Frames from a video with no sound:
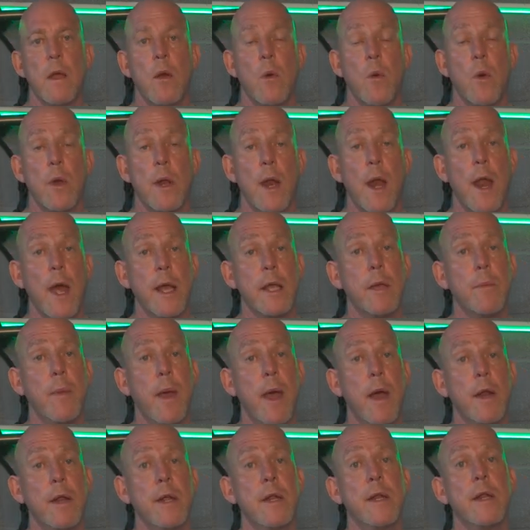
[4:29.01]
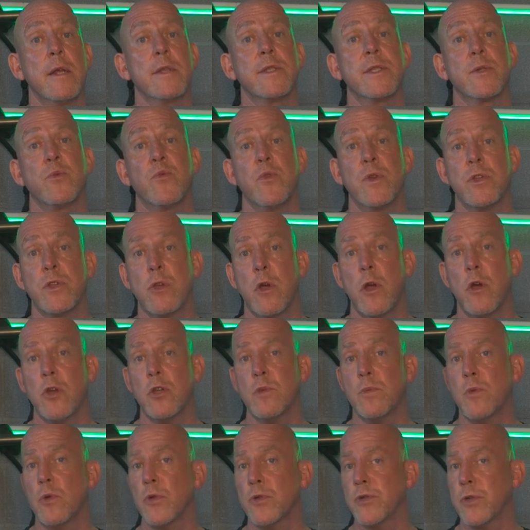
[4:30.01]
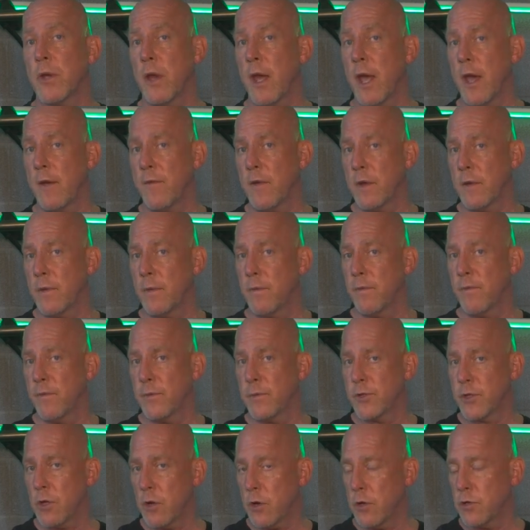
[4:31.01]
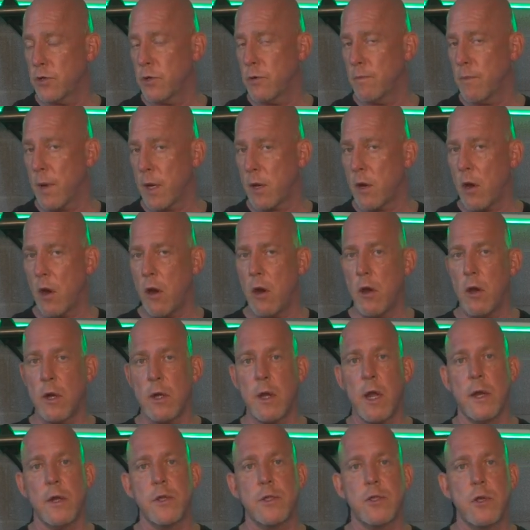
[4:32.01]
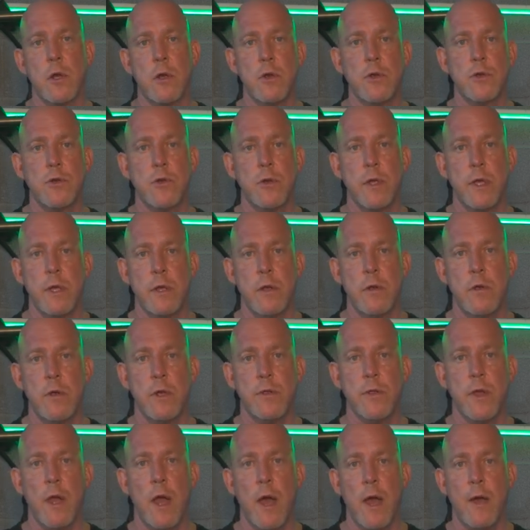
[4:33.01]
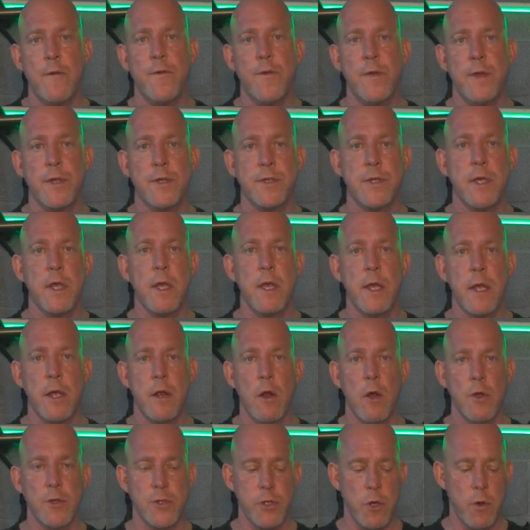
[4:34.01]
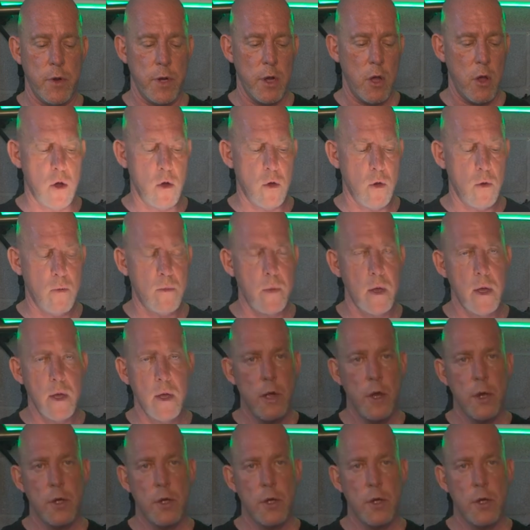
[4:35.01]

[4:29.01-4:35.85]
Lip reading: What I like about it, it's rechargeable, so I have a charger in my car, got a charger here at the office and also at home,